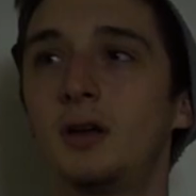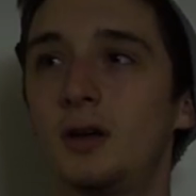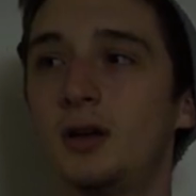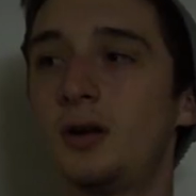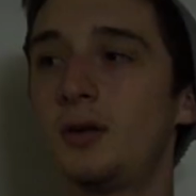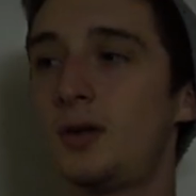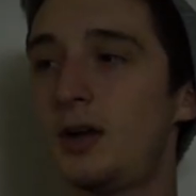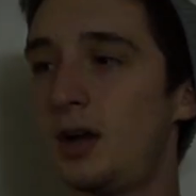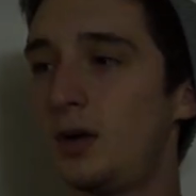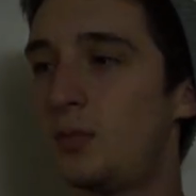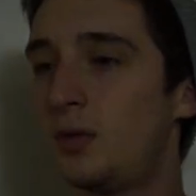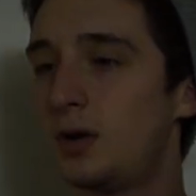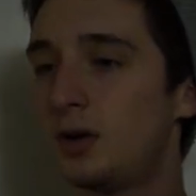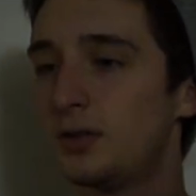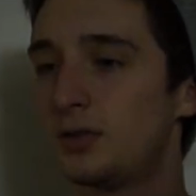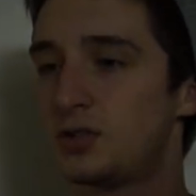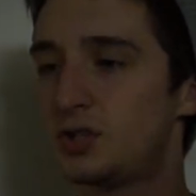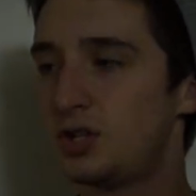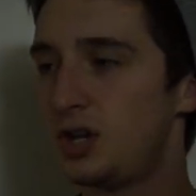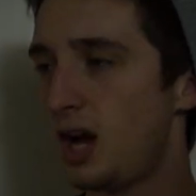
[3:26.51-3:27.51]
Mm. Okay, well,
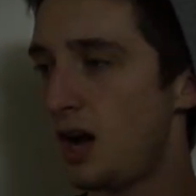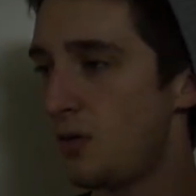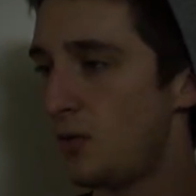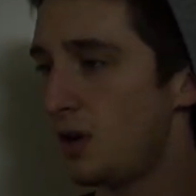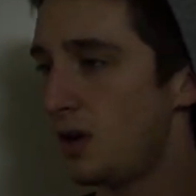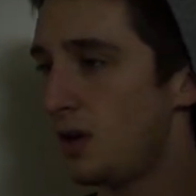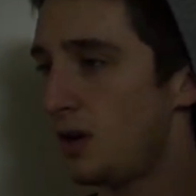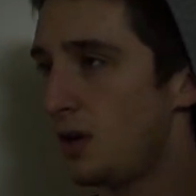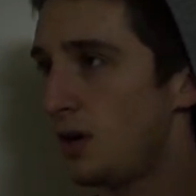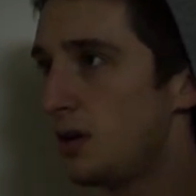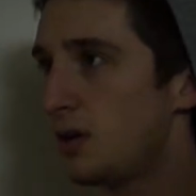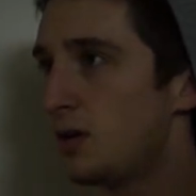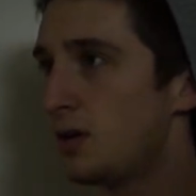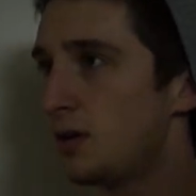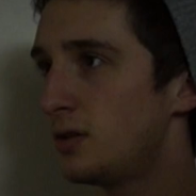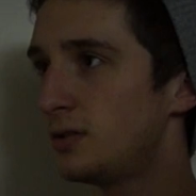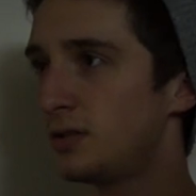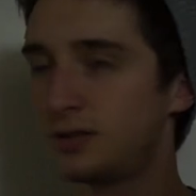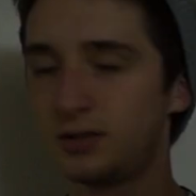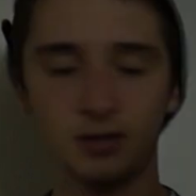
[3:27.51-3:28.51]
the
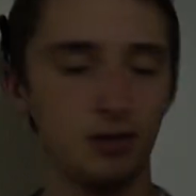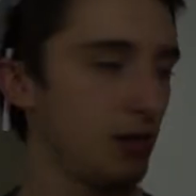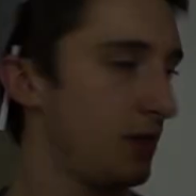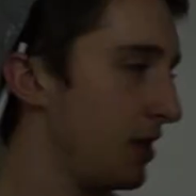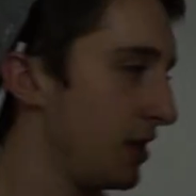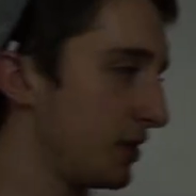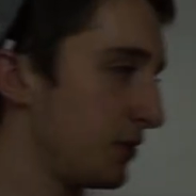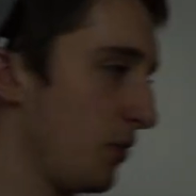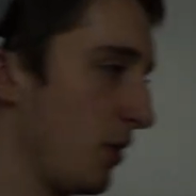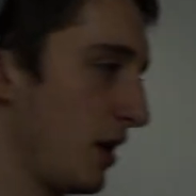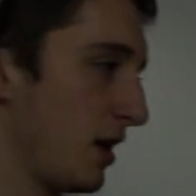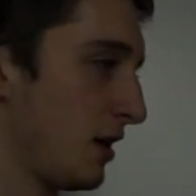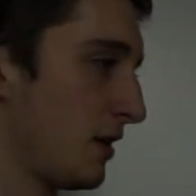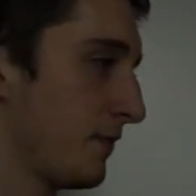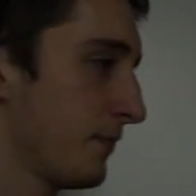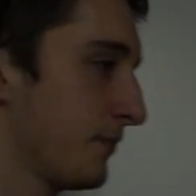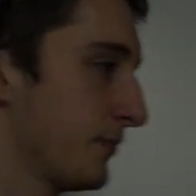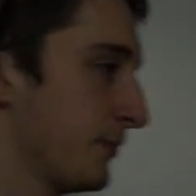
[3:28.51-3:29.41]
shower's this way.